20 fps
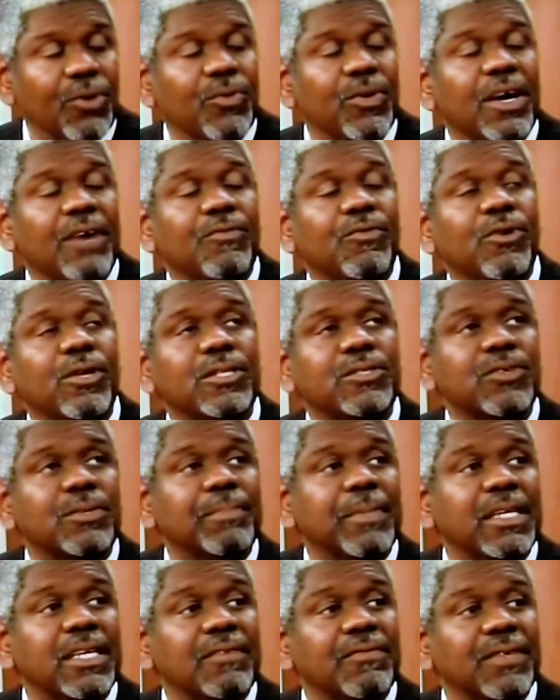We have also
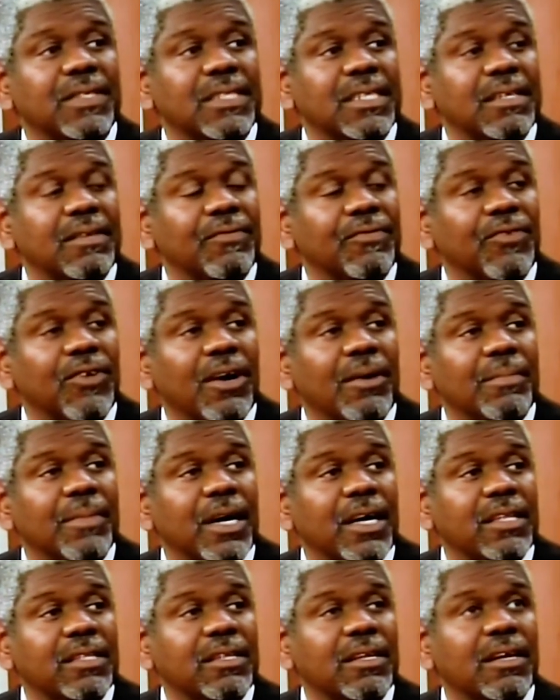benefited from
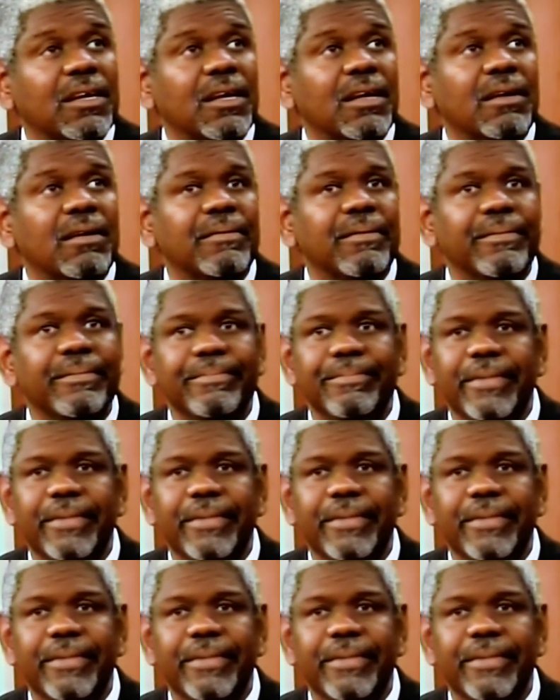an uh,